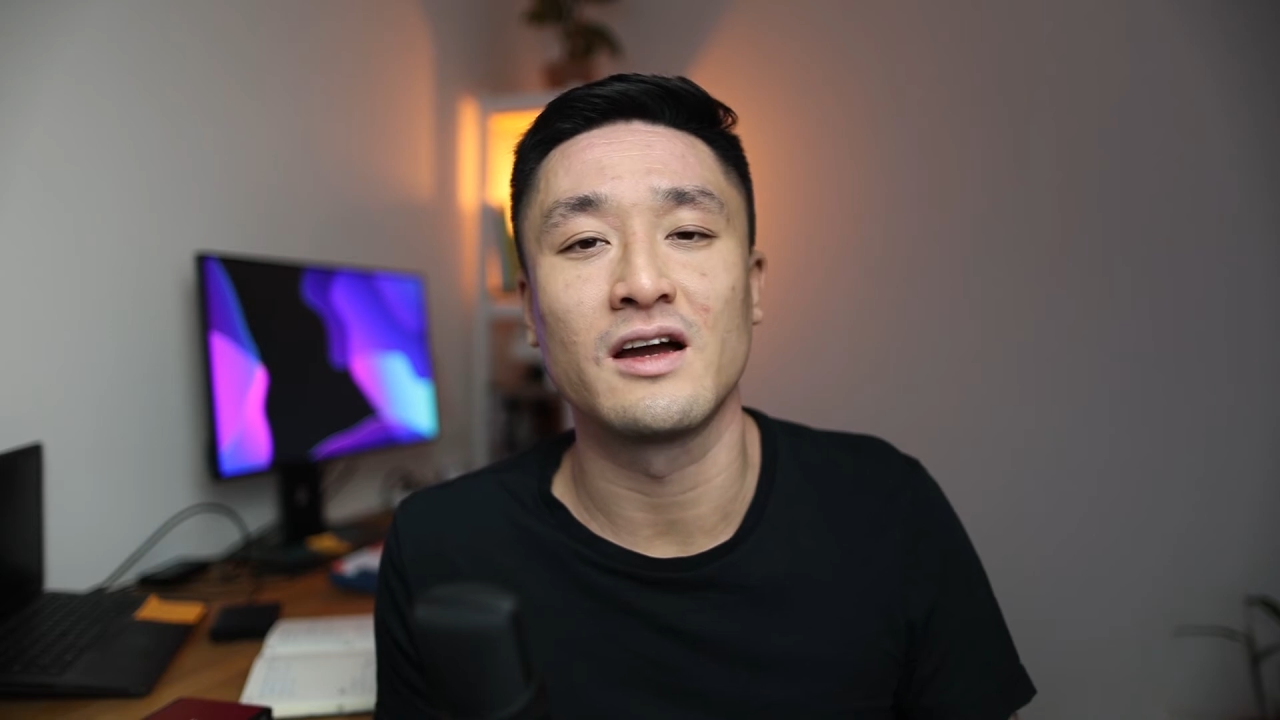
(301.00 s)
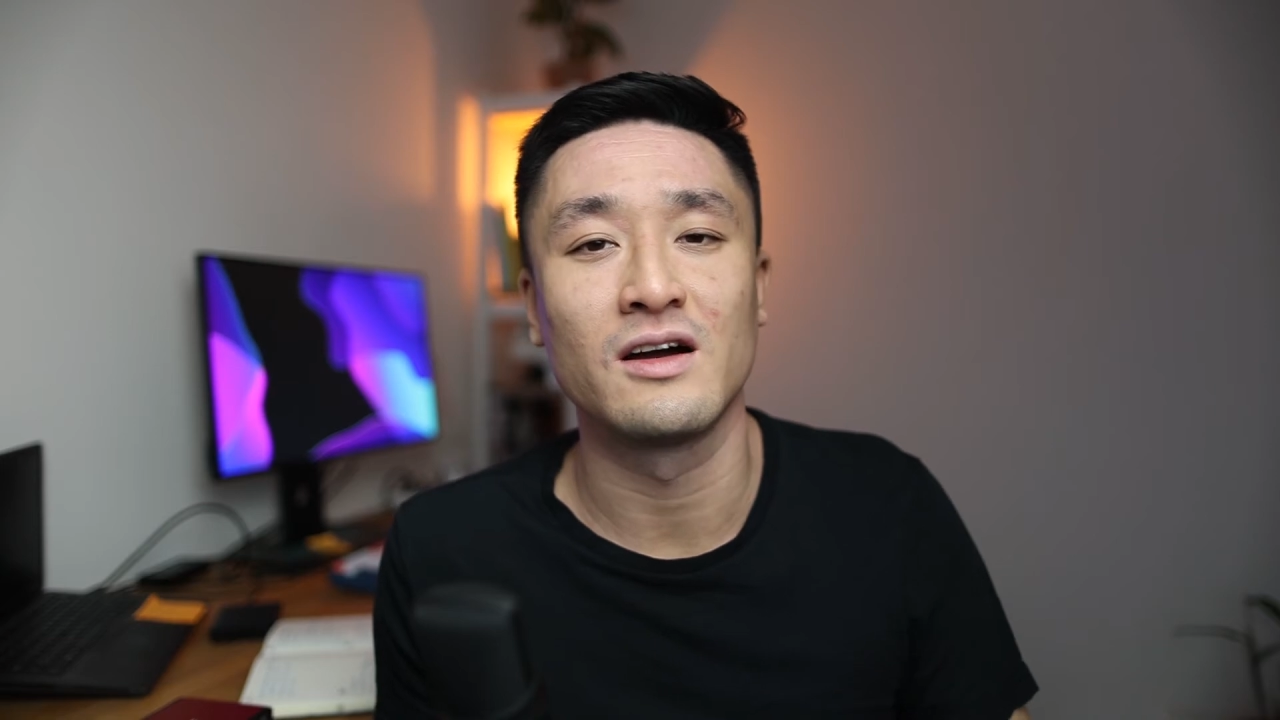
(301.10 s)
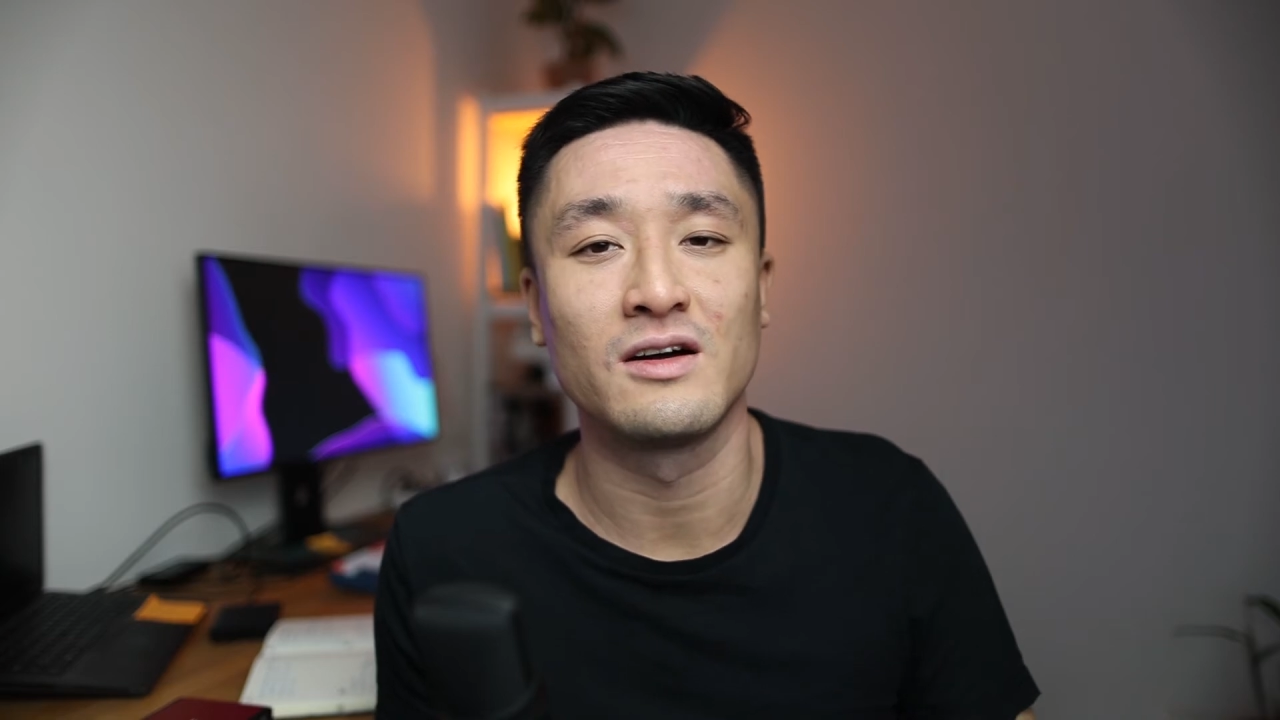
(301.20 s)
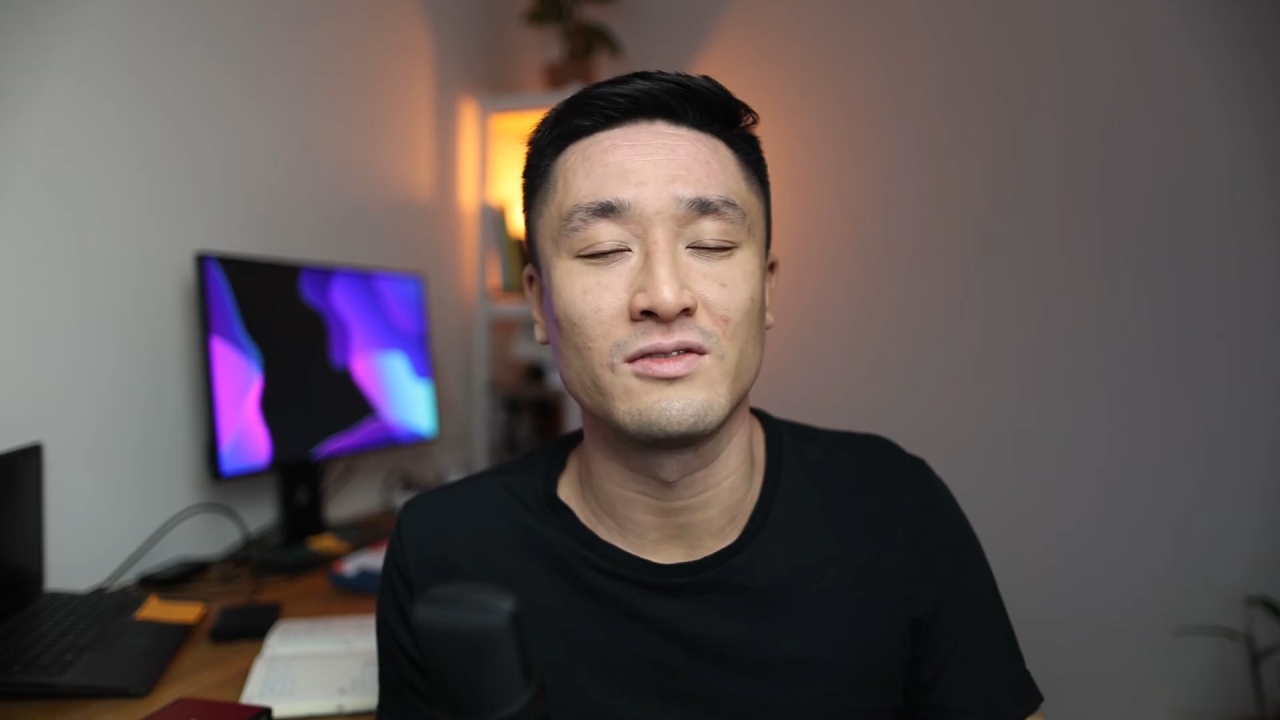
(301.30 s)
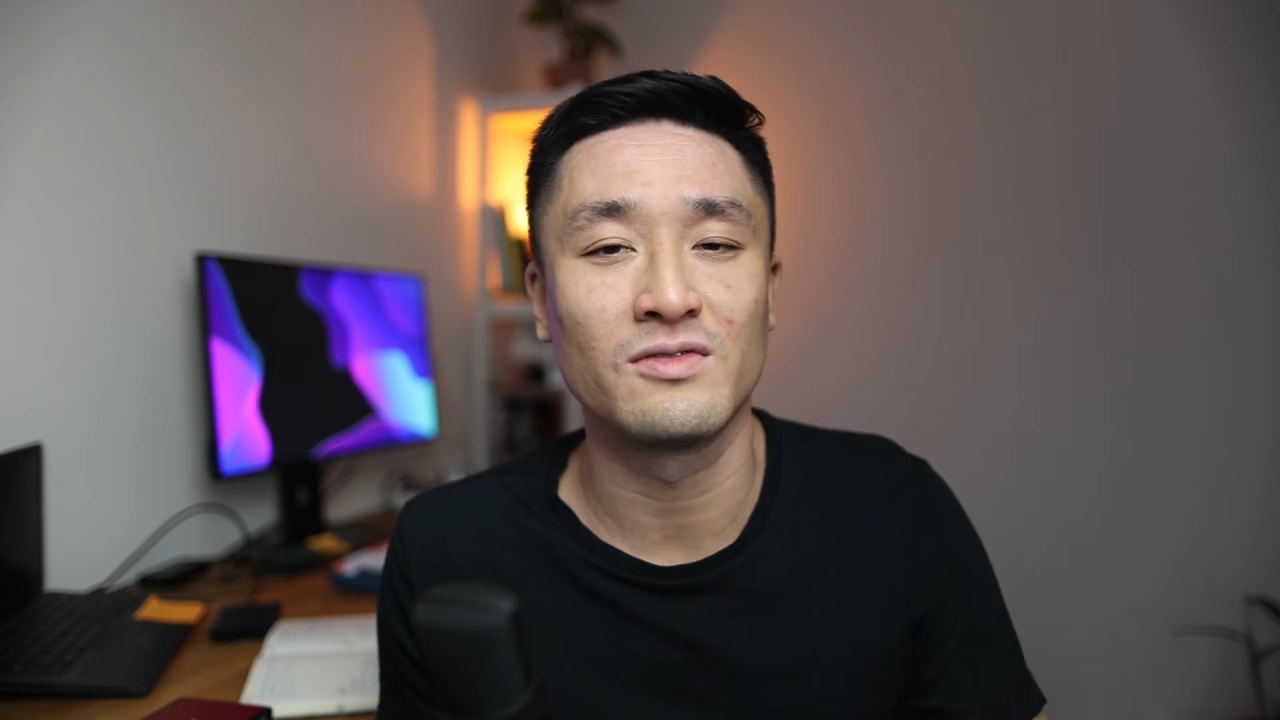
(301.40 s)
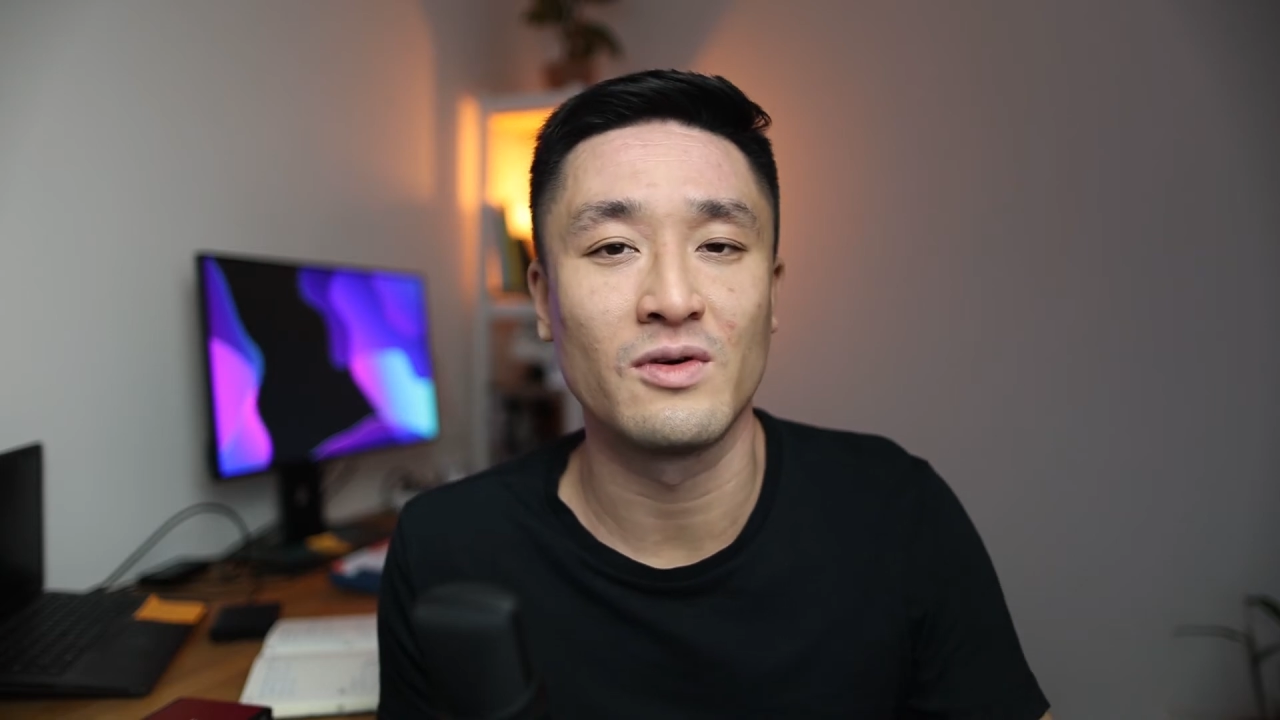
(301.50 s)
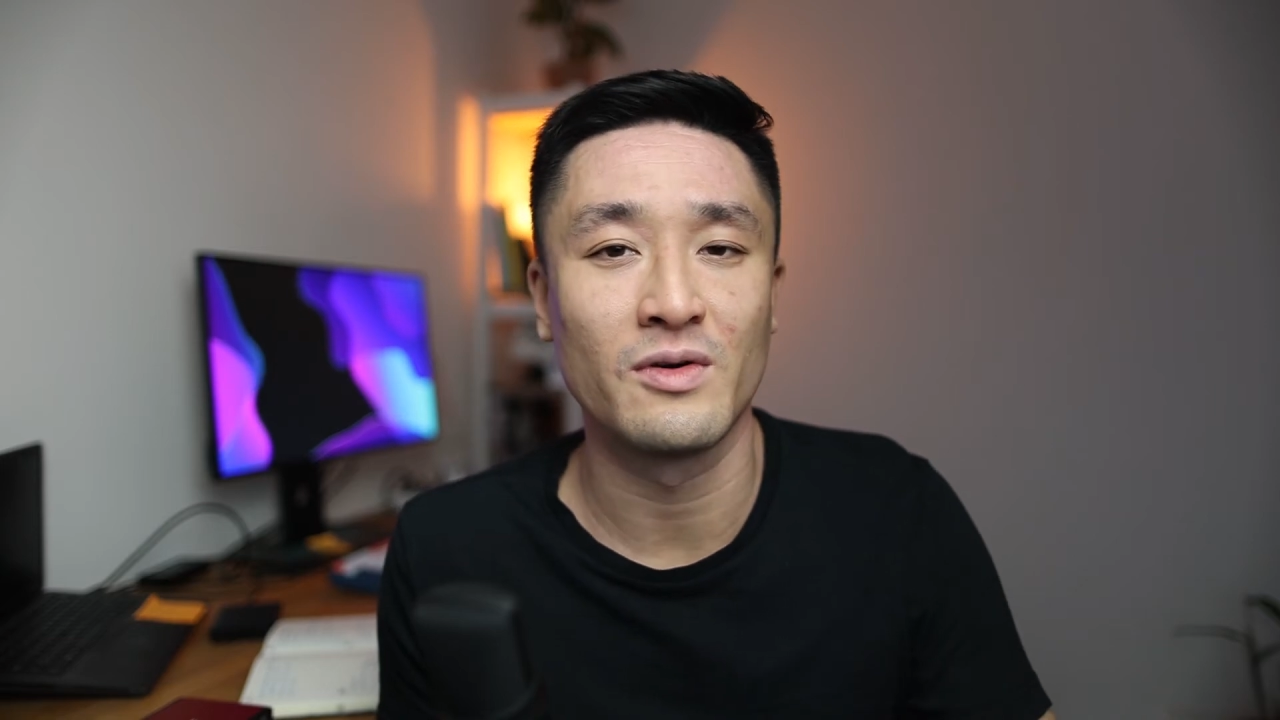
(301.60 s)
of